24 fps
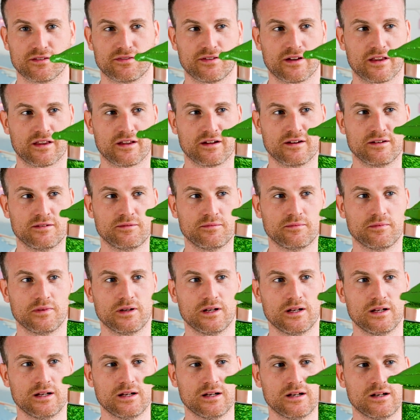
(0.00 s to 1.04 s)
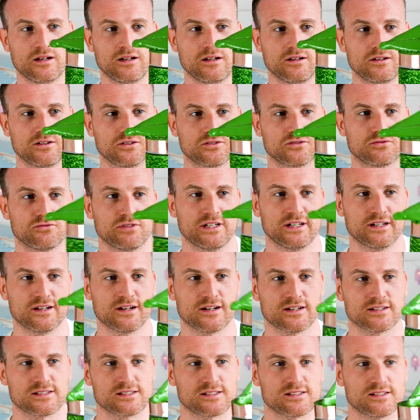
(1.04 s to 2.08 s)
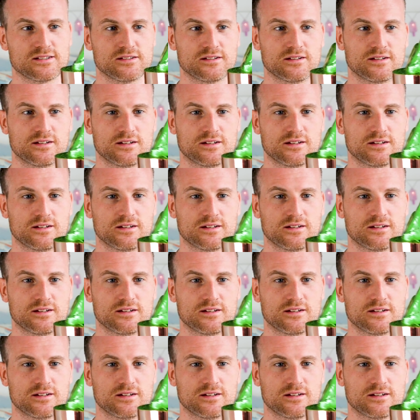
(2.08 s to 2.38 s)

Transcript: feather. Looked really nice.